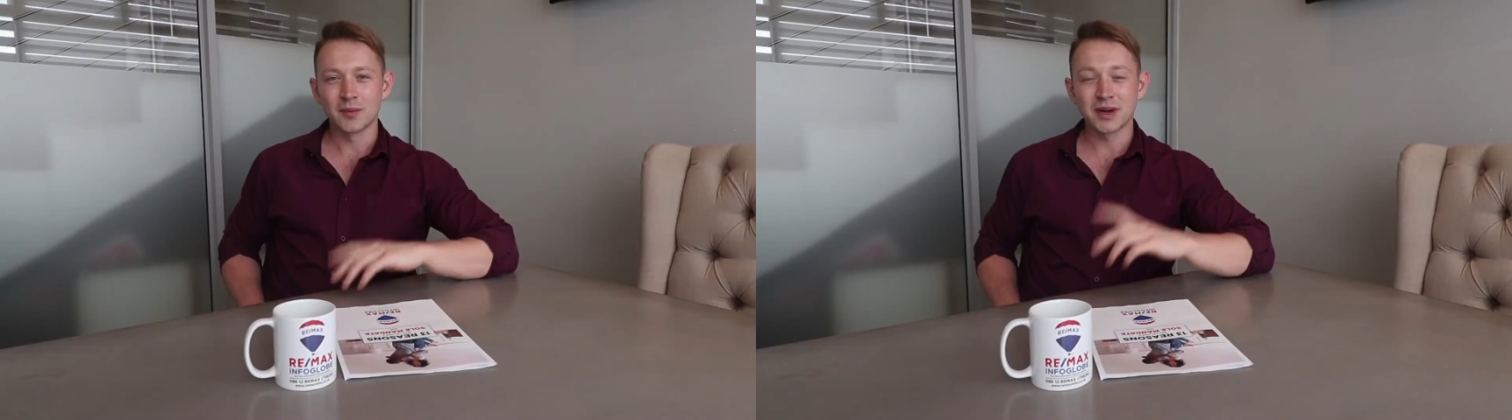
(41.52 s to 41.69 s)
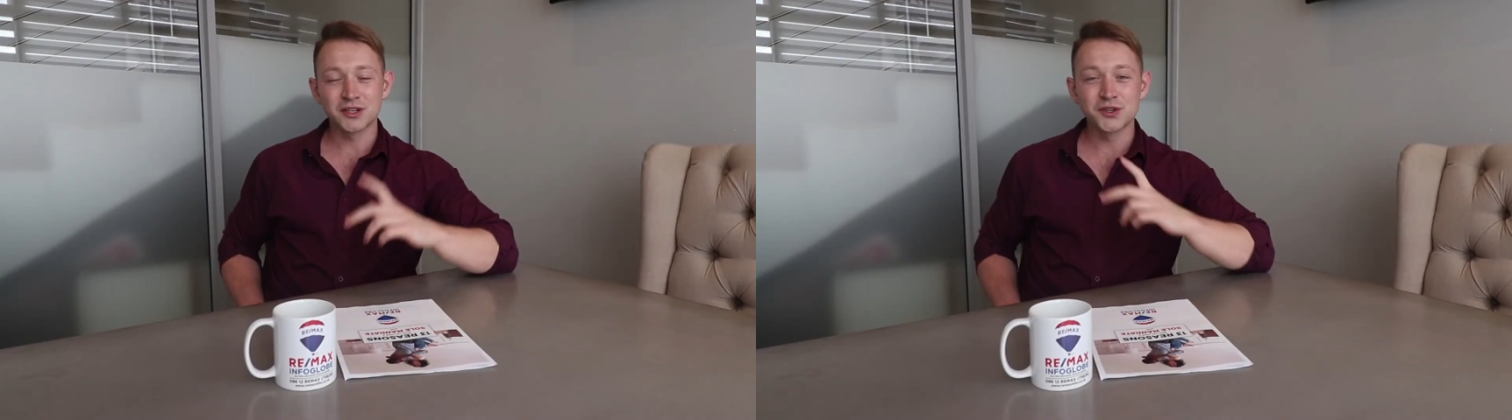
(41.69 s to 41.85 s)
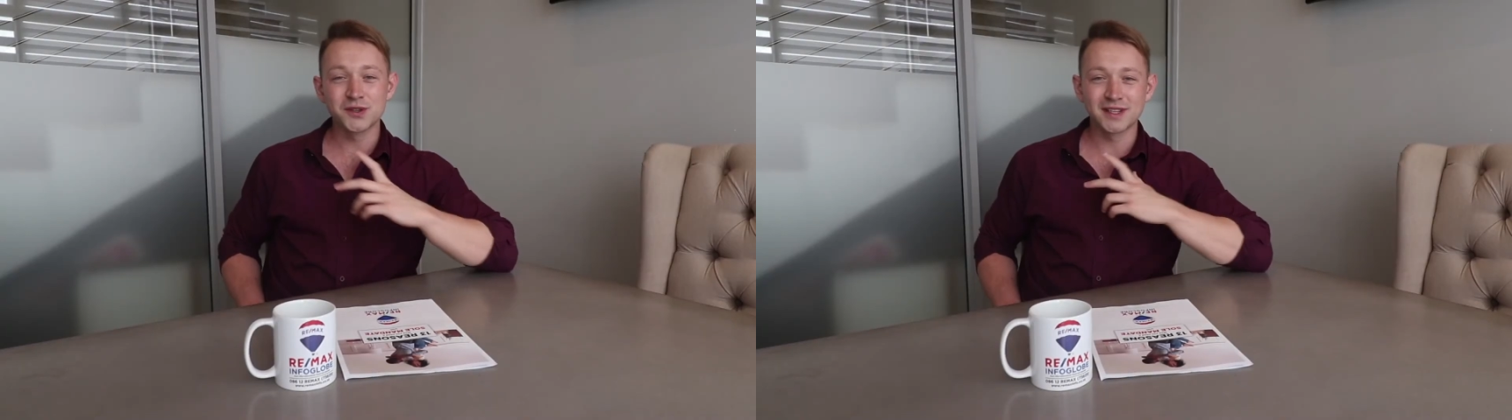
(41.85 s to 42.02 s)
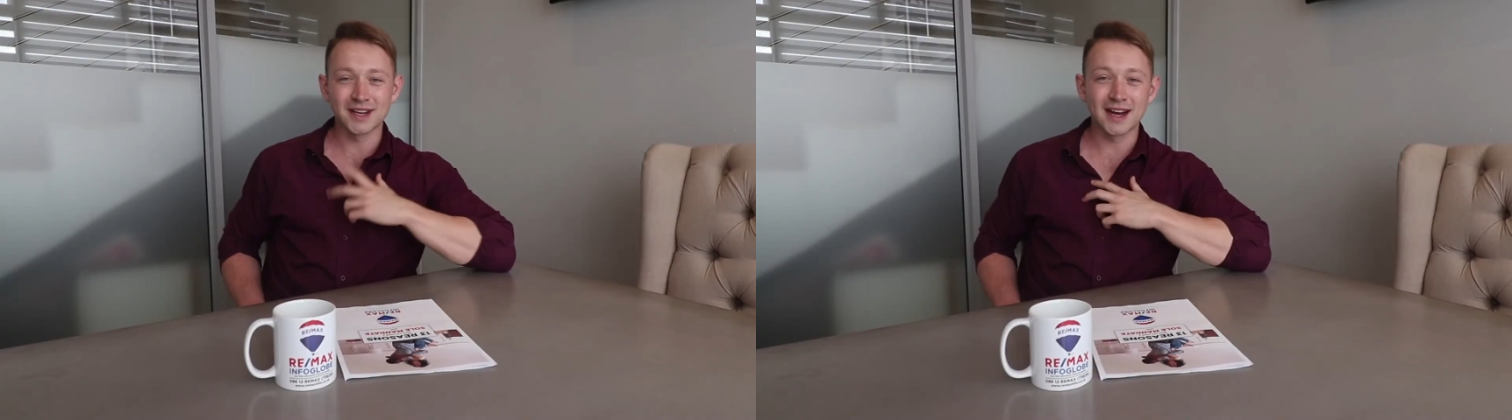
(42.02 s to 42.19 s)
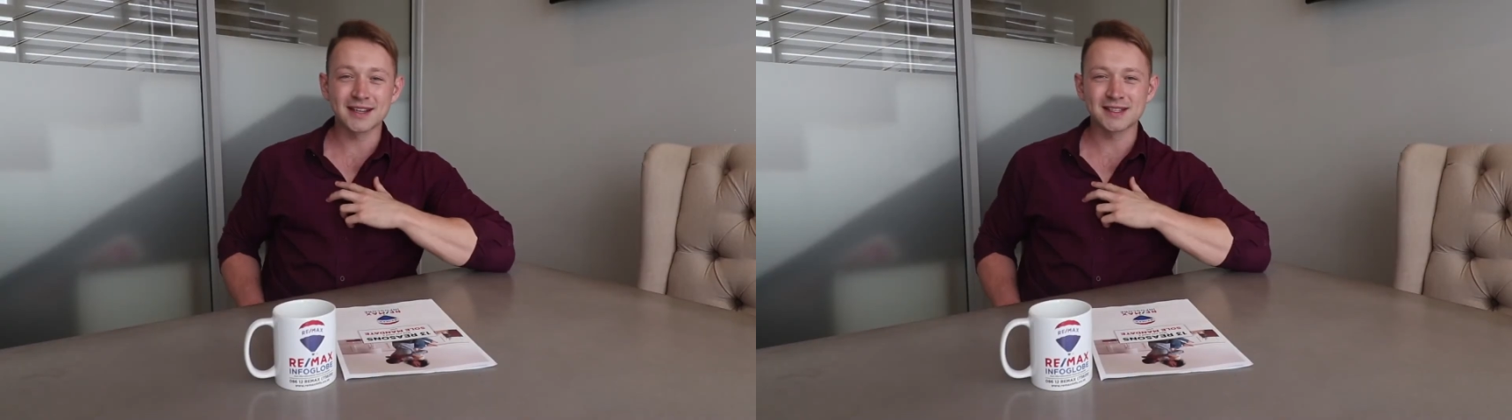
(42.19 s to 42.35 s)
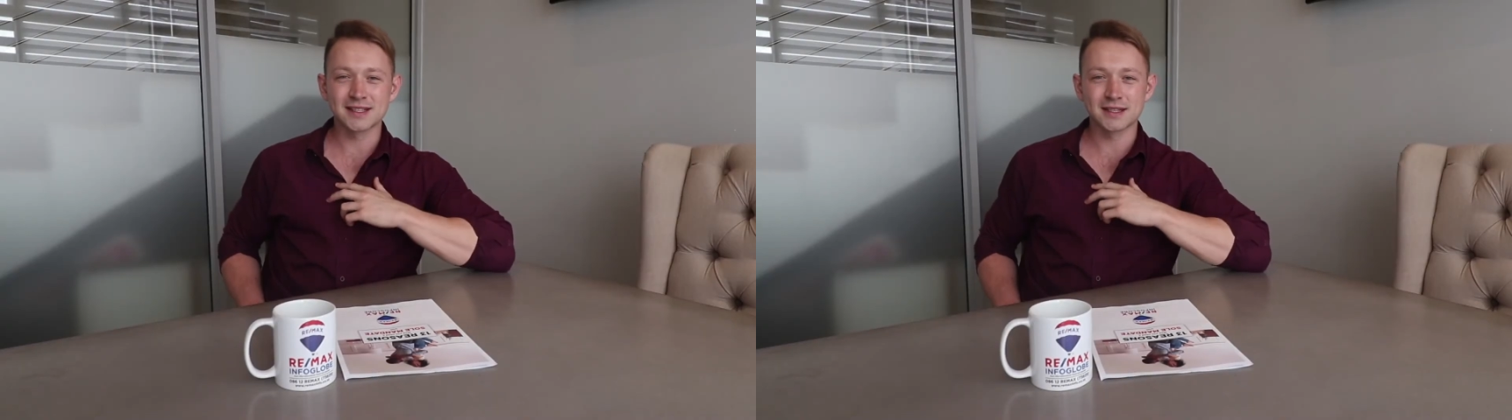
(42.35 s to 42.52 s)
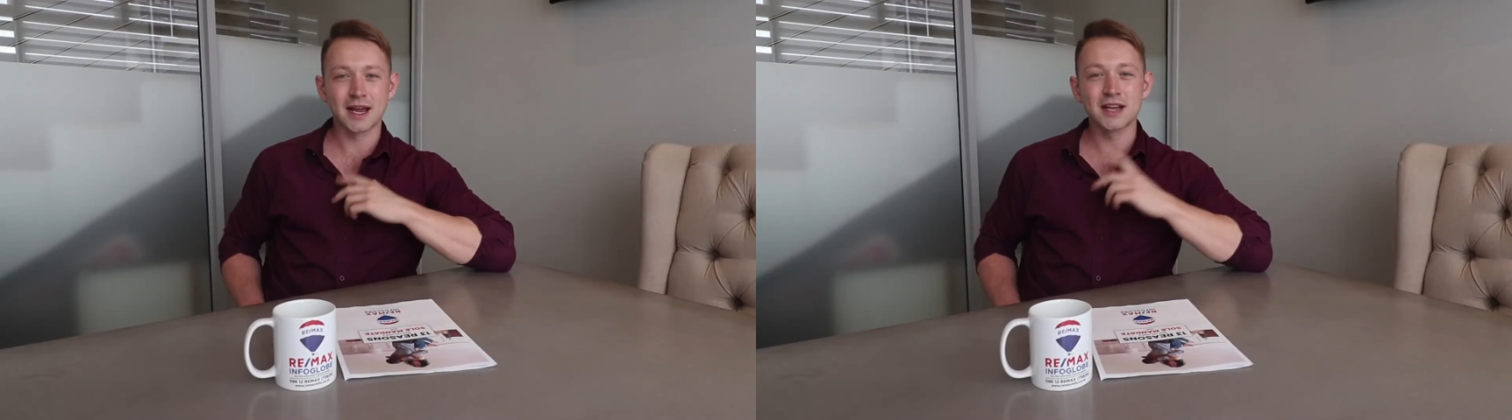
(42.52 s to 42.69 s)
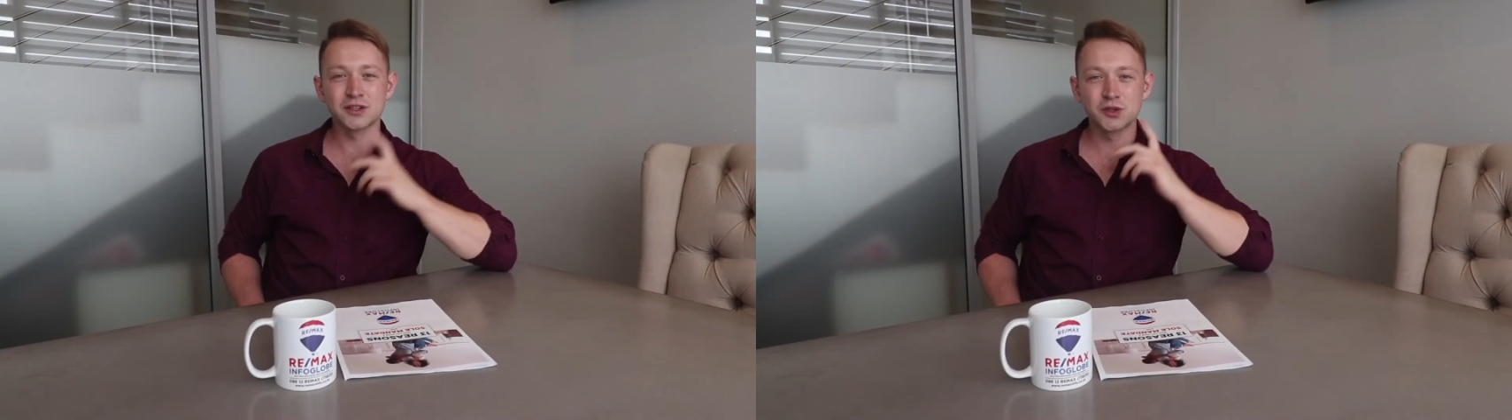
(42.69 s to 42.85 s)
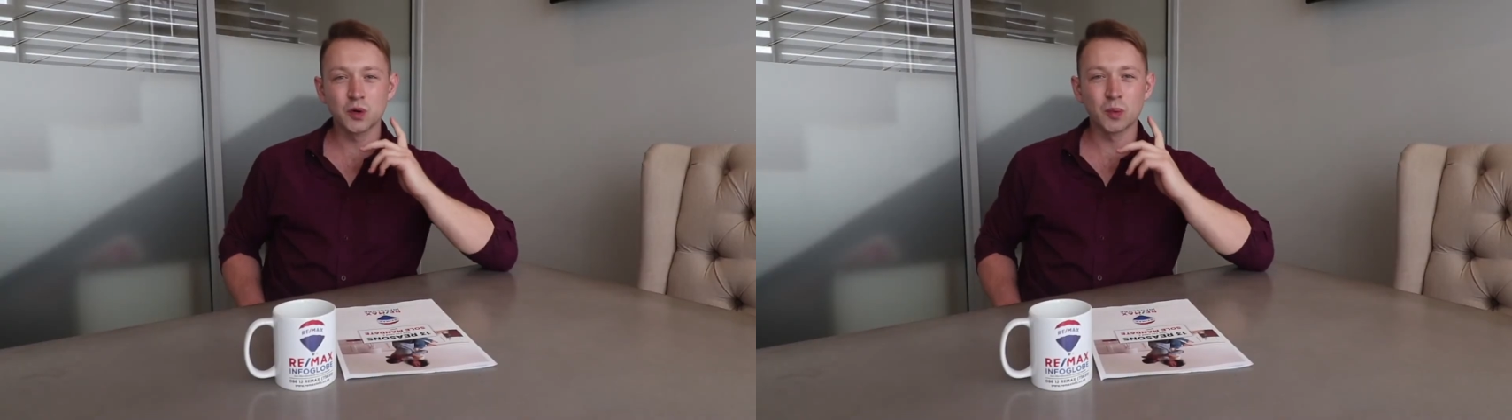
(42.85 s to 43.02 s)
By choosing us
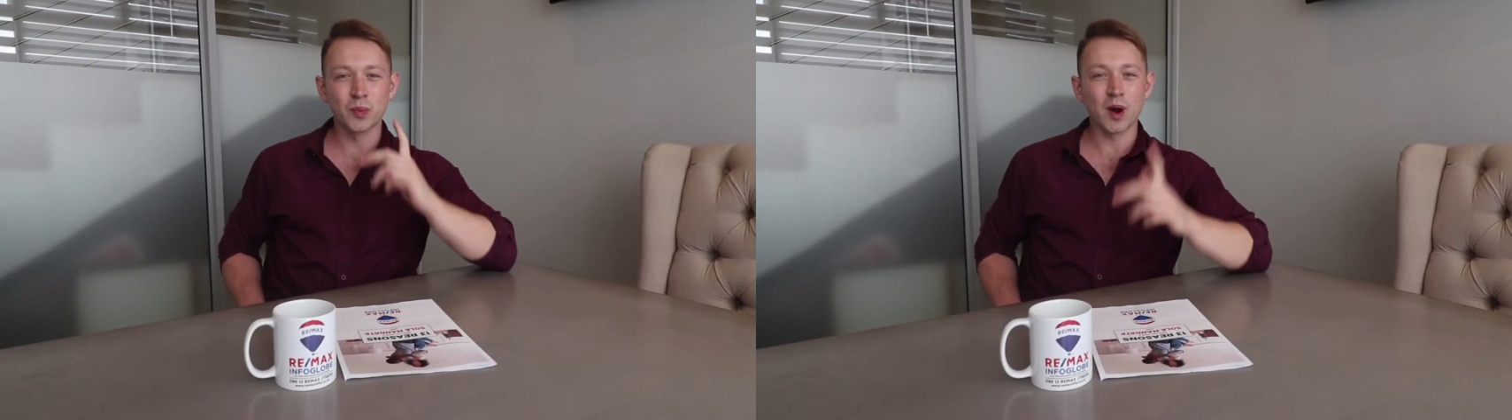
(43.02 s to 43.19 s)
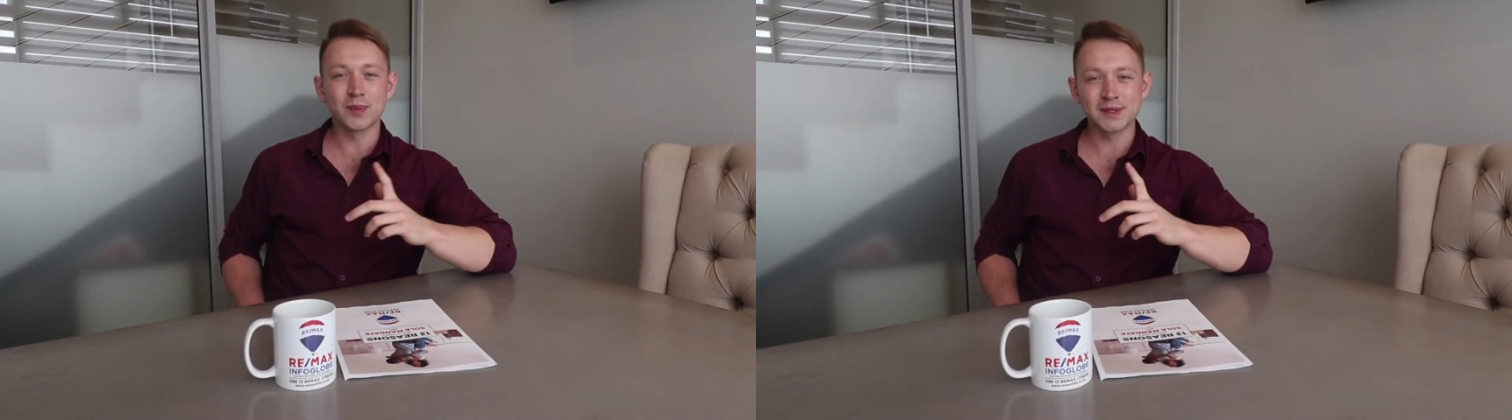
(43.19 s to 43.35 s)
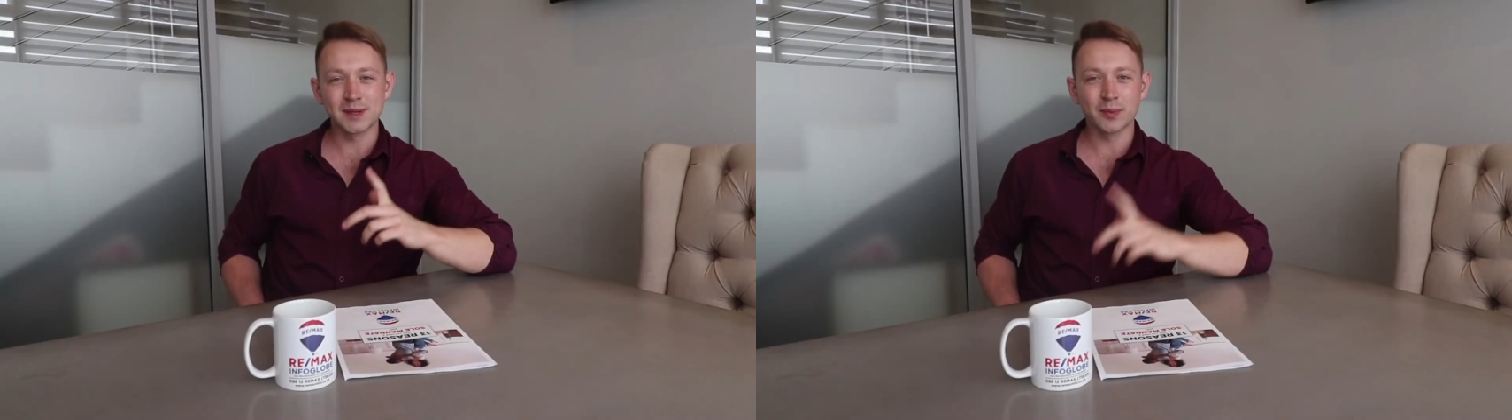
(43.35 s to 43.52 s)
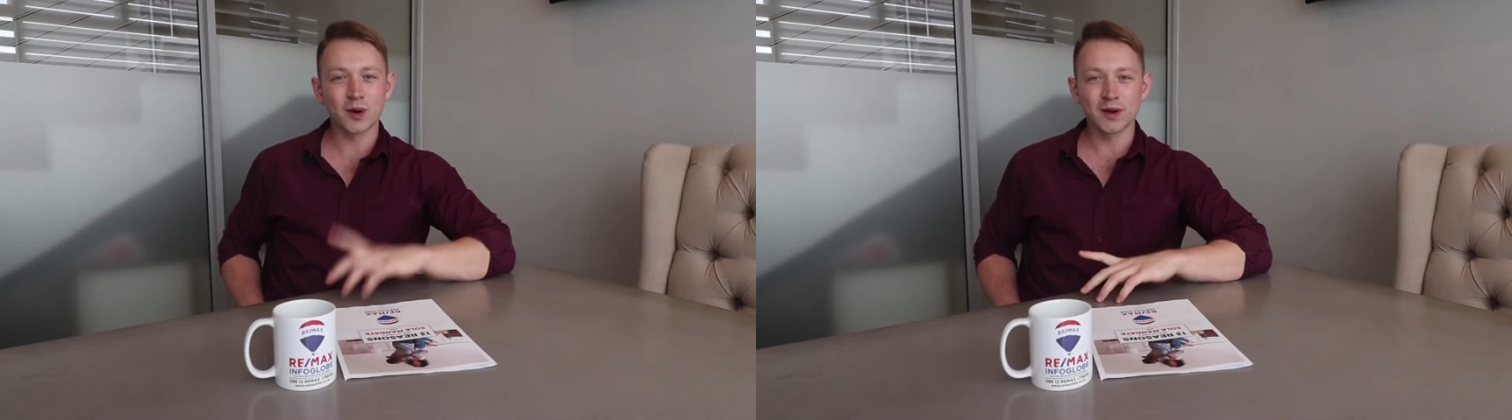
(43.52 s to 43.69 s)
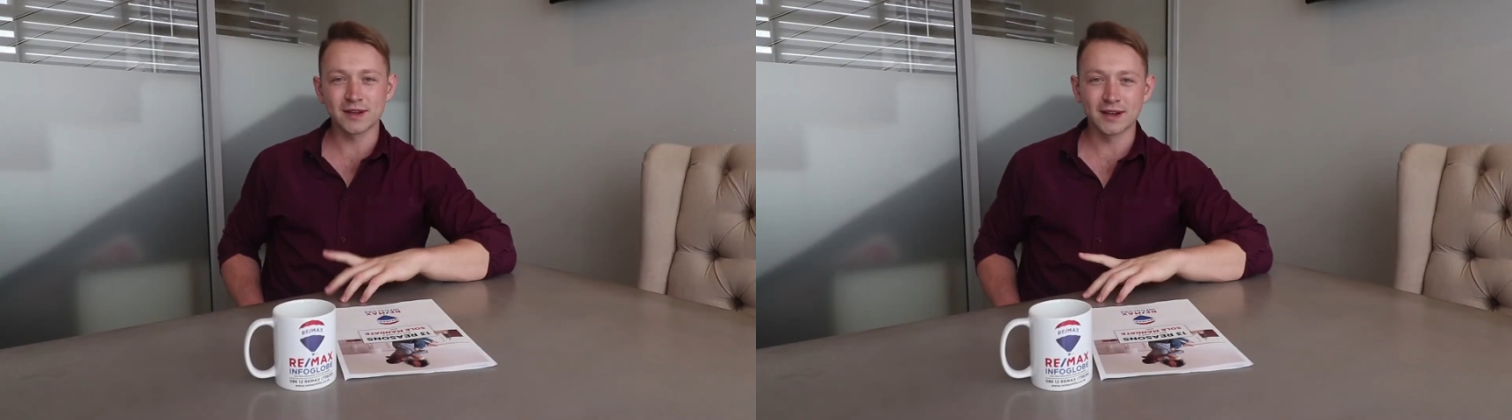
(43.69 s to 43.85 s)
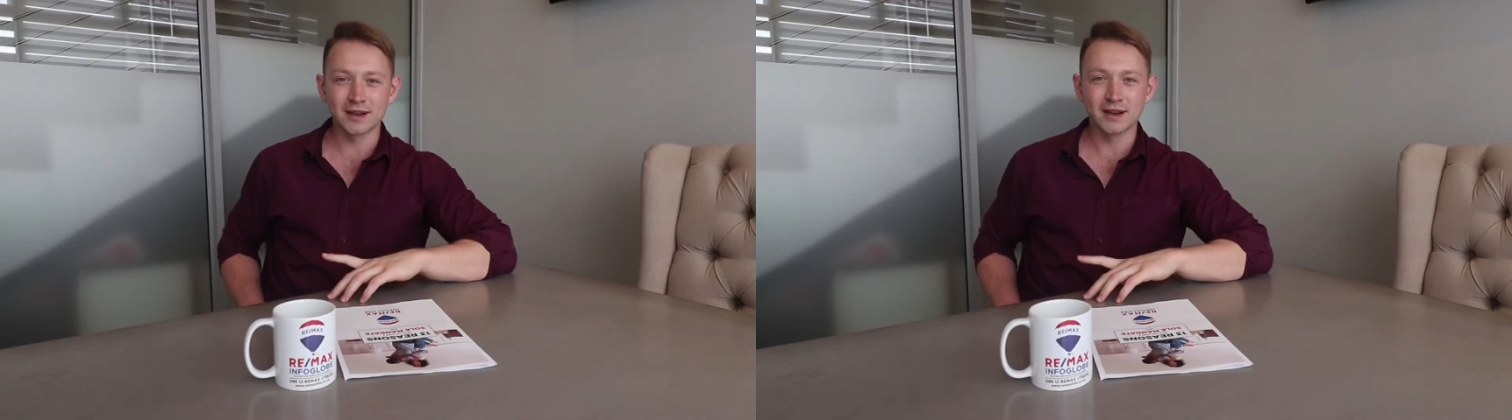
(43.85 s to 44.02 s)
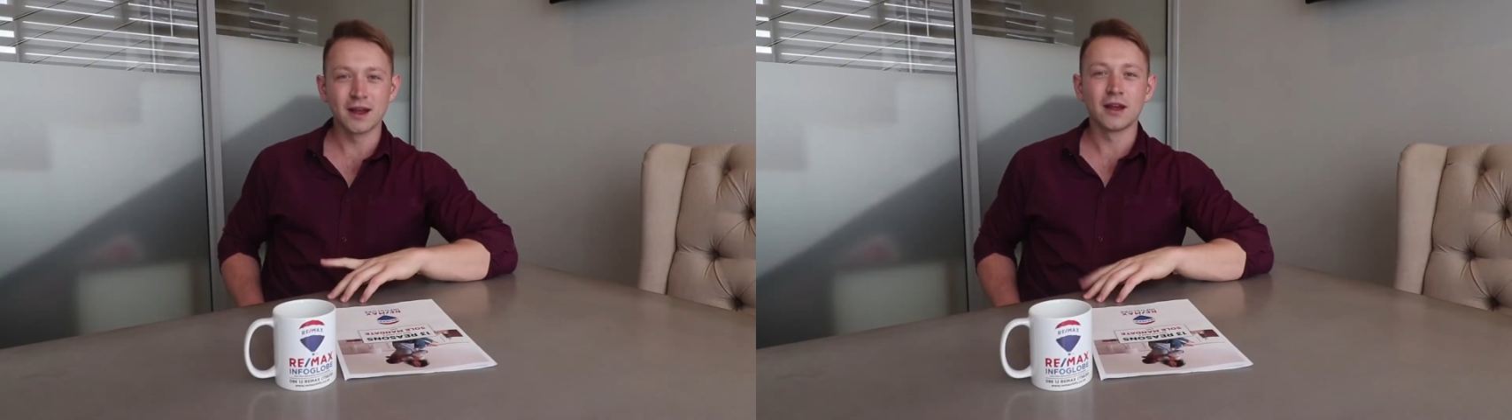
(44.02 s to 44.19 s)
as your property partner,